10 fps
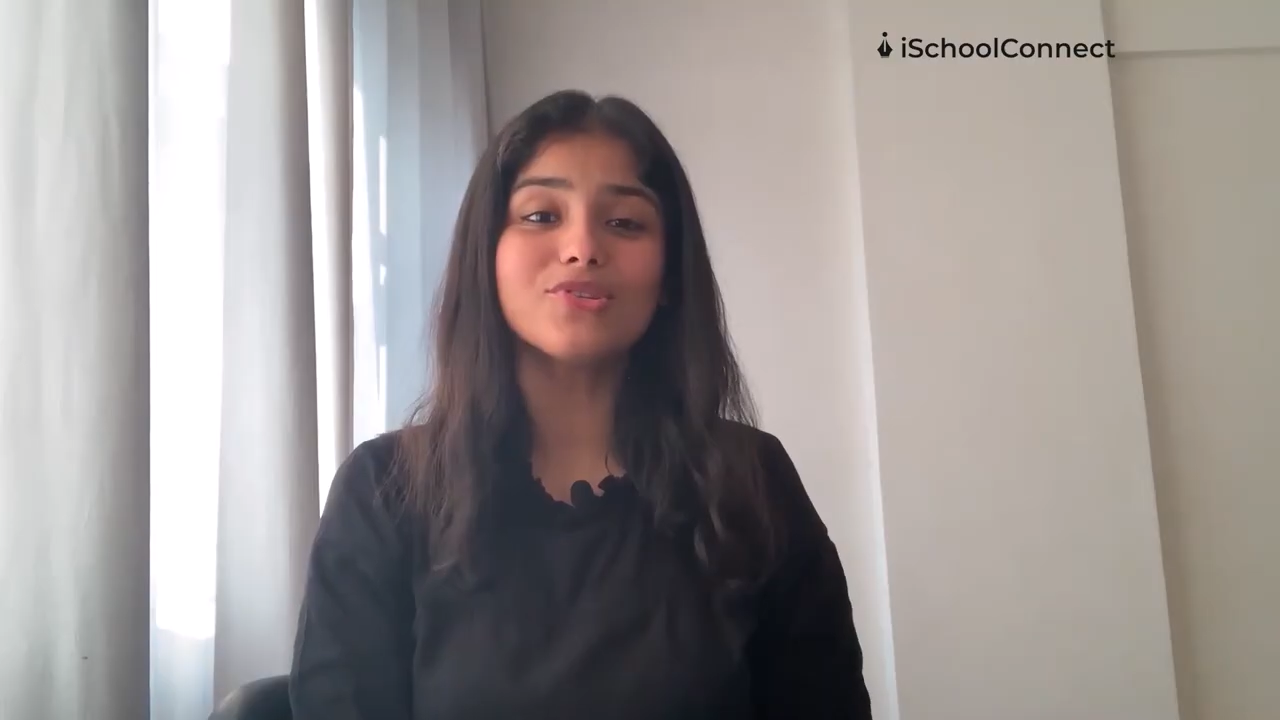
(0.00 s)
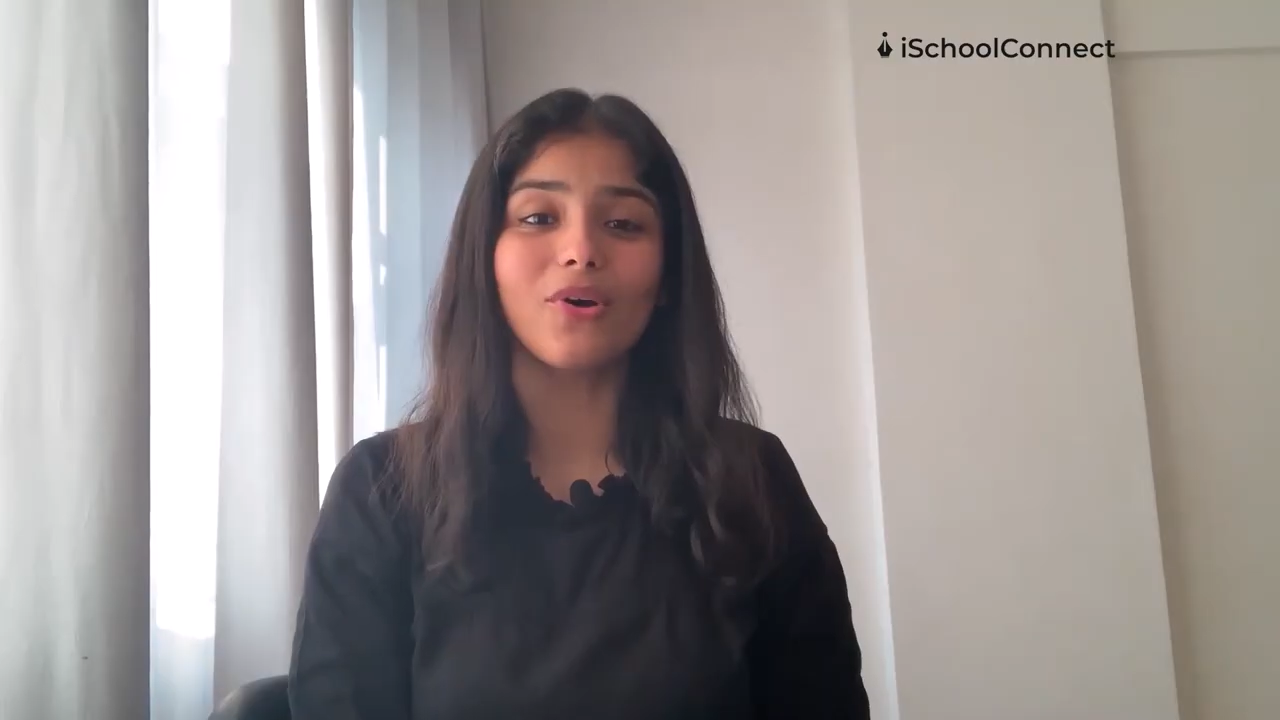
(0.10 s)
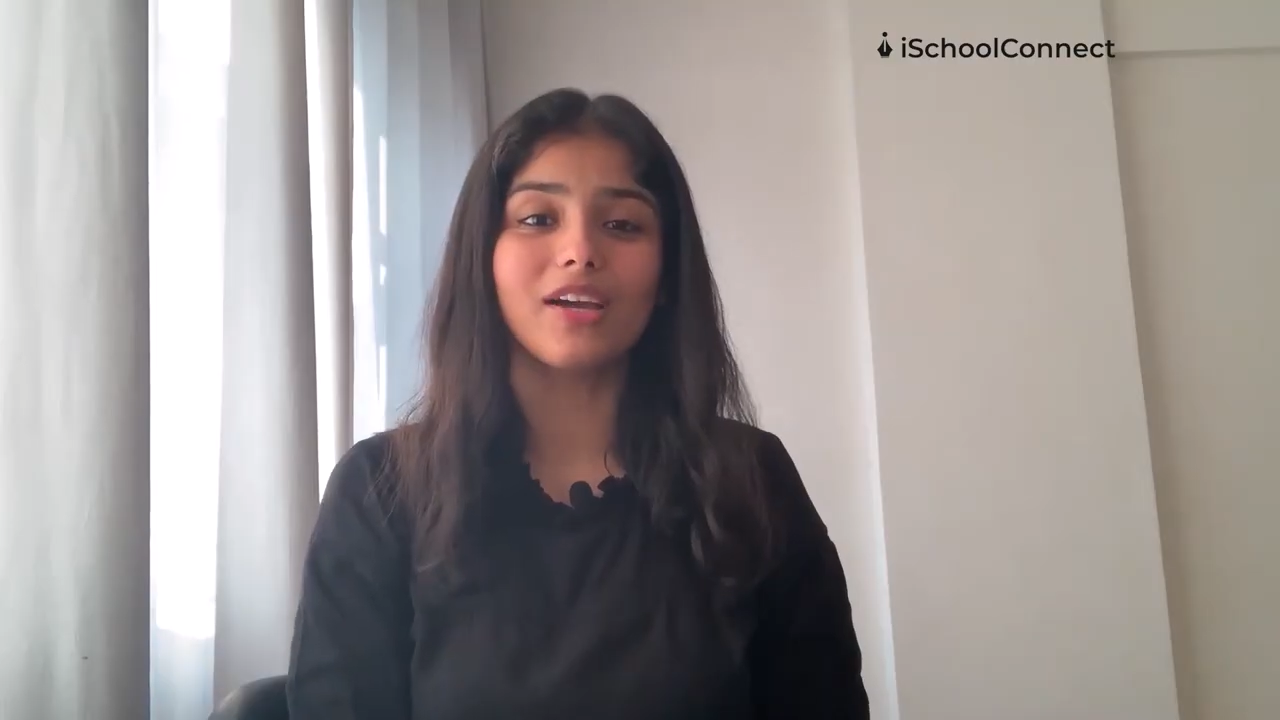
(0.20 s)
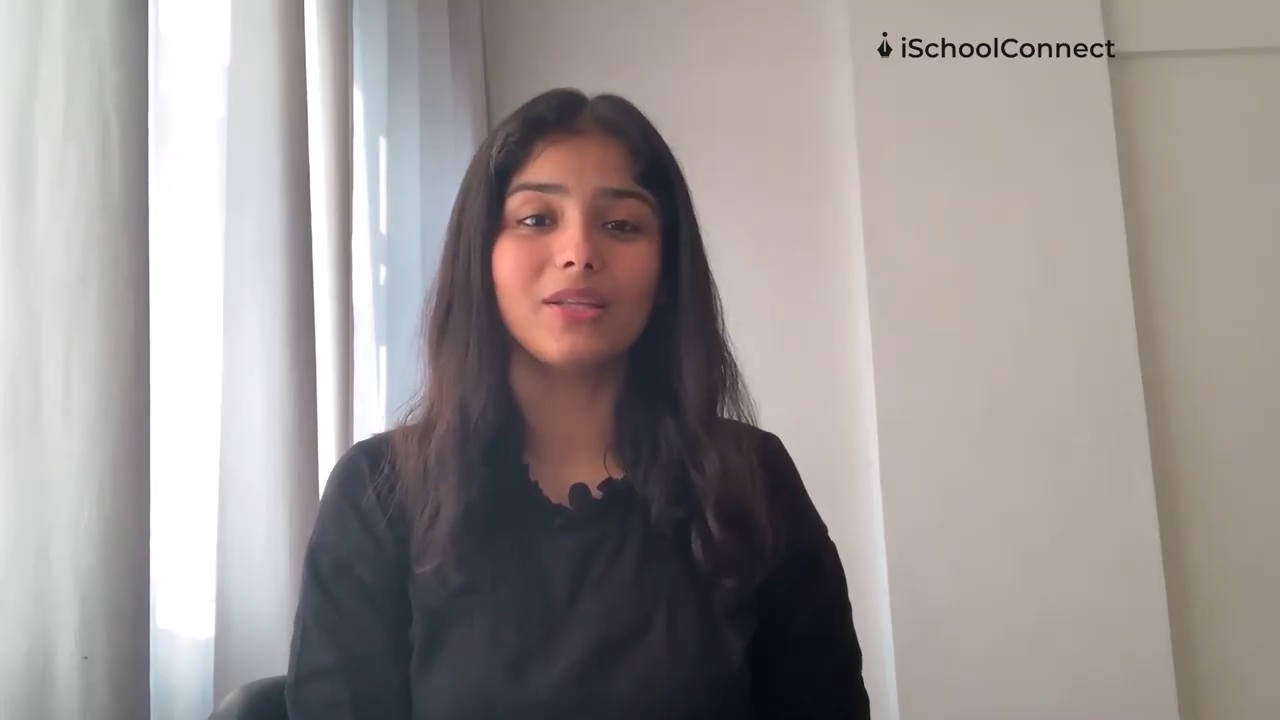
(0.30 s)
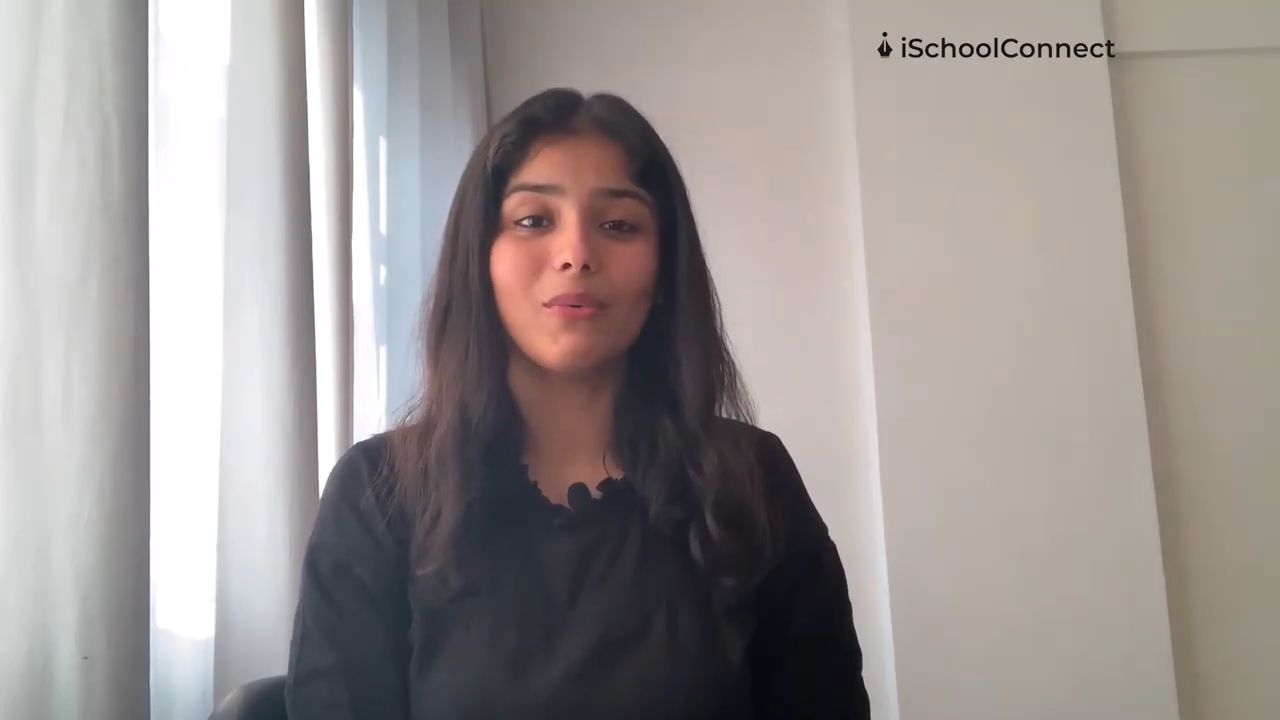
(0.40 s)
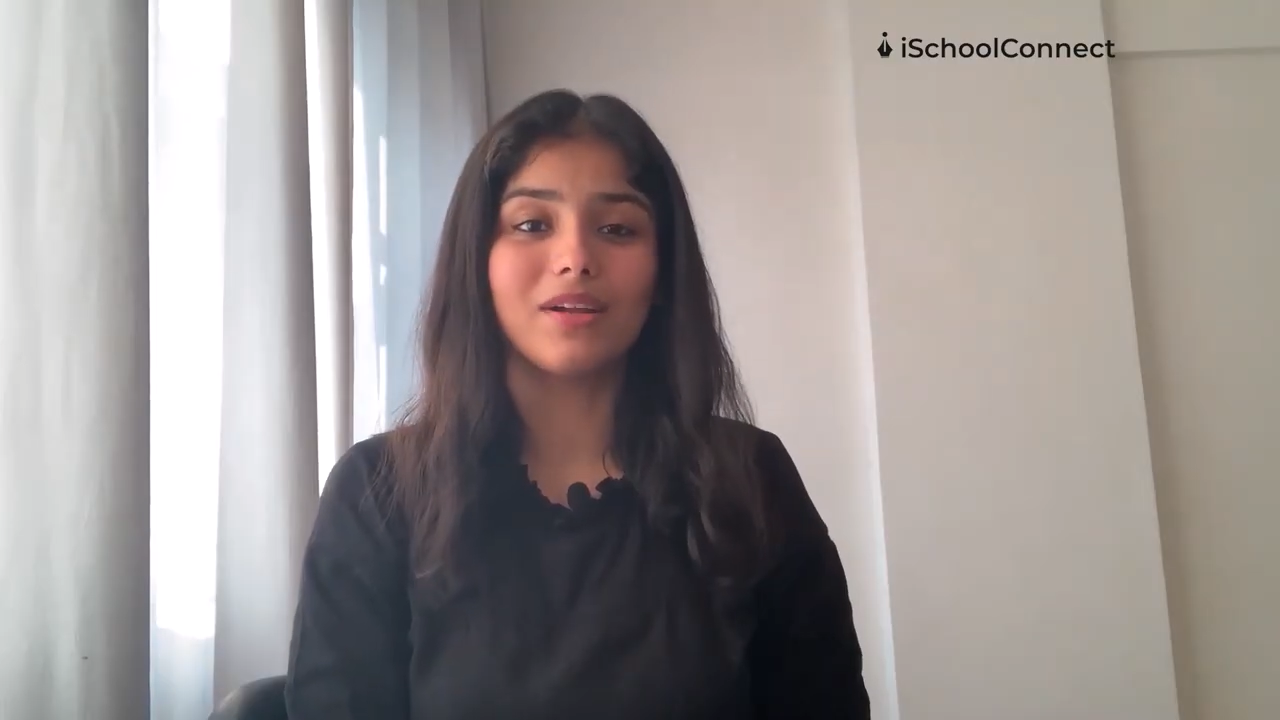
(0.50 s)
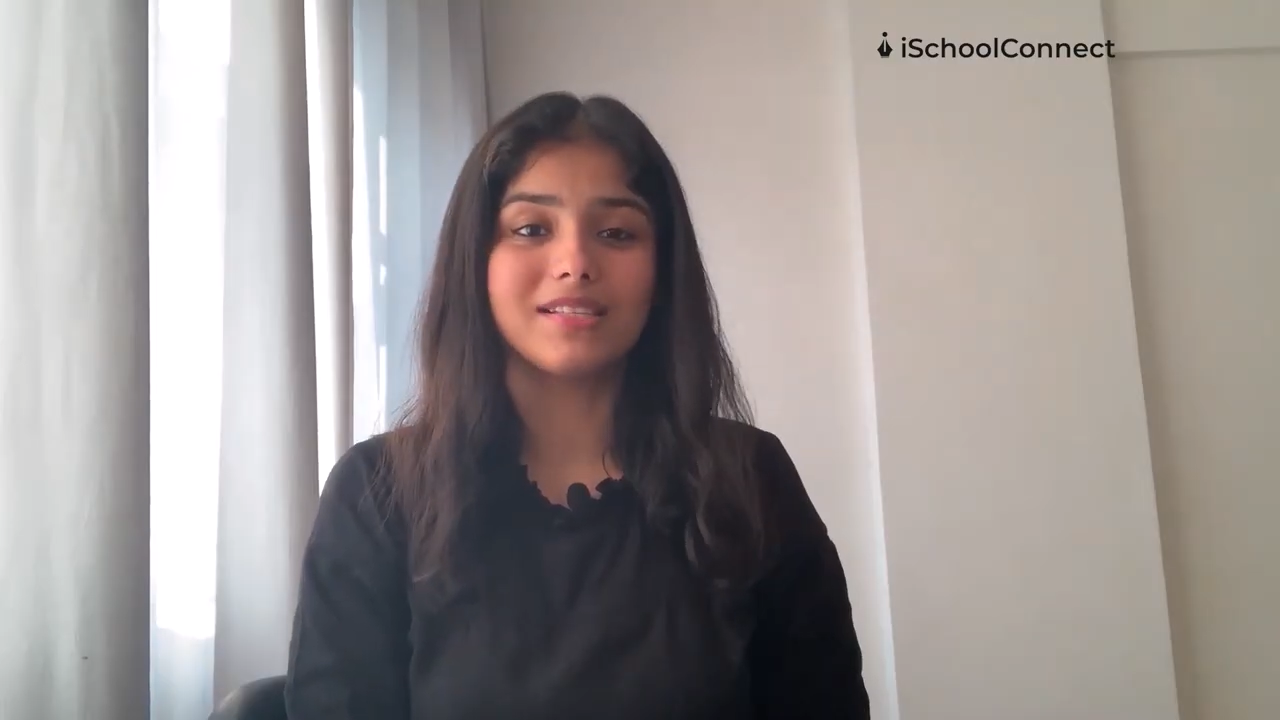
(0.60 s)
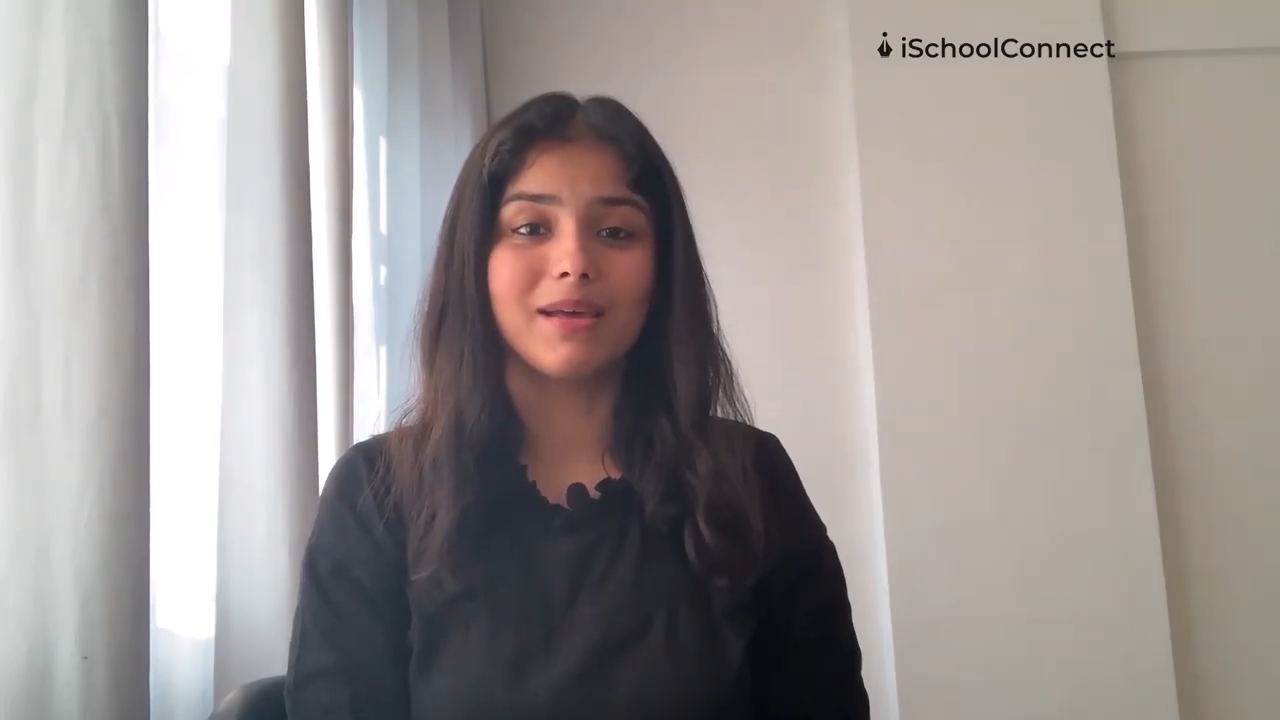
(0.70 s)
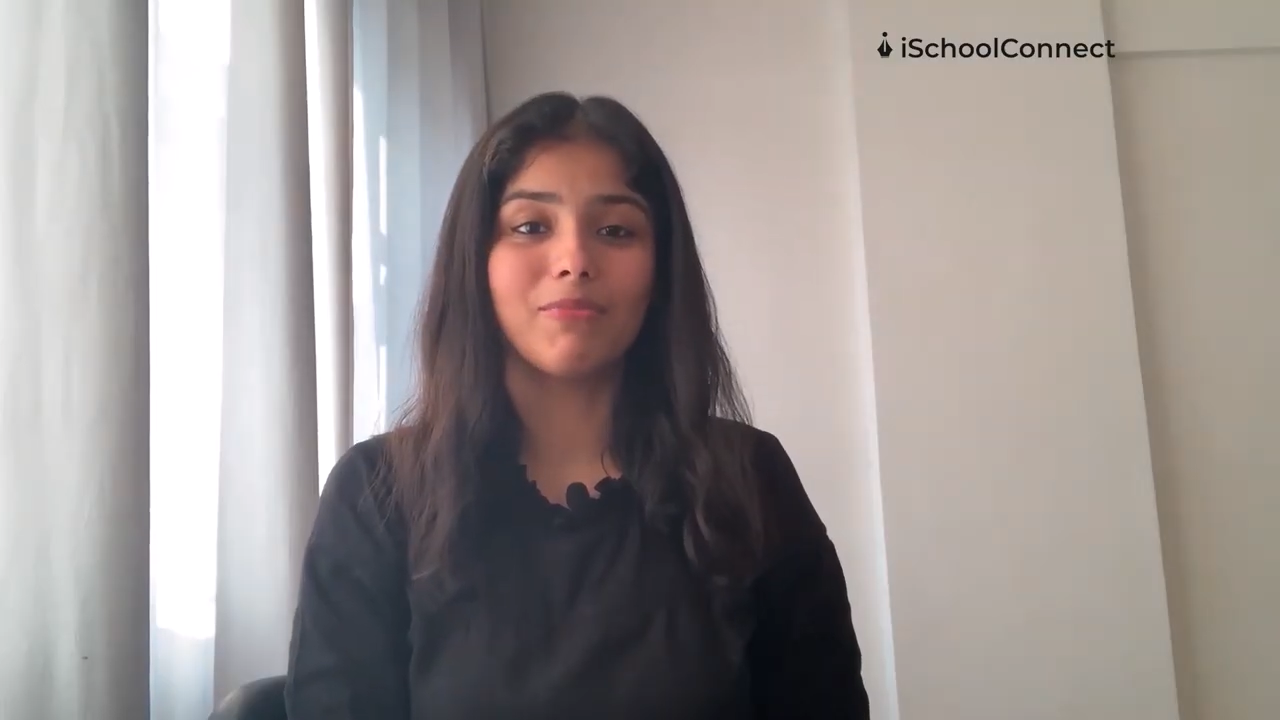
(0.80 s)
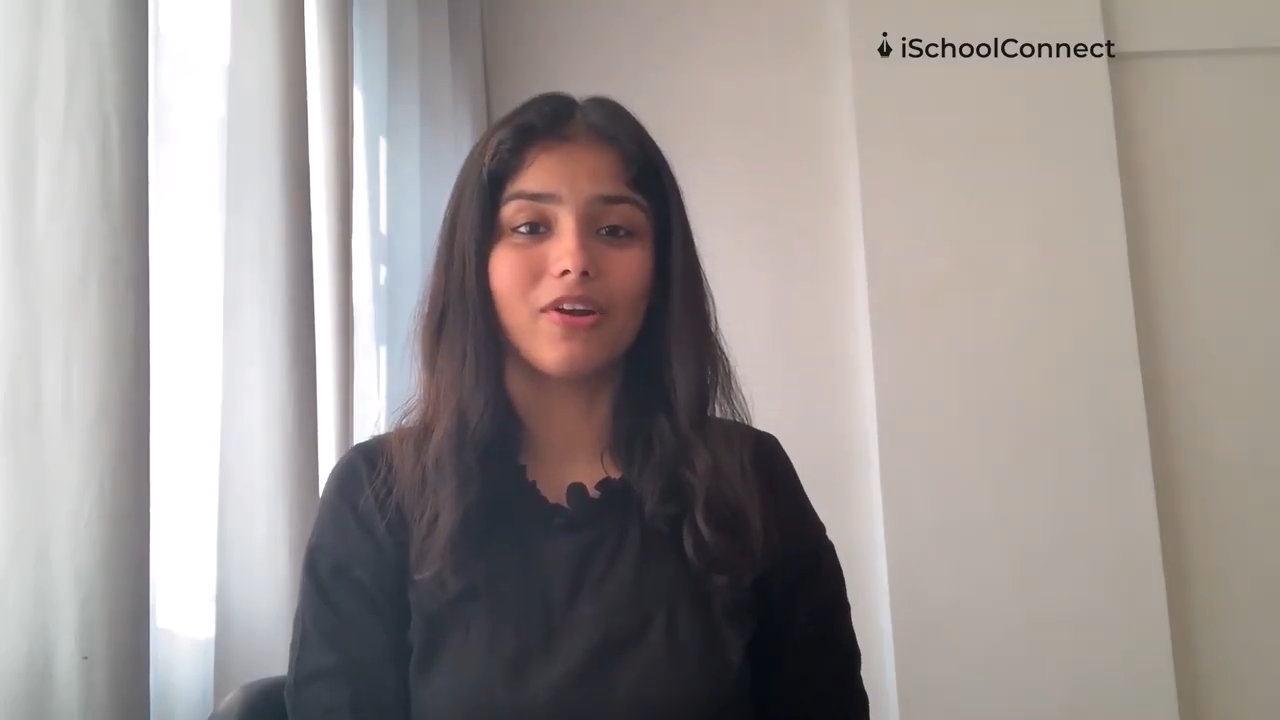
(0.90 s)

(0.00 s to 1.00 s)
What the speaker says: join the WhatsApp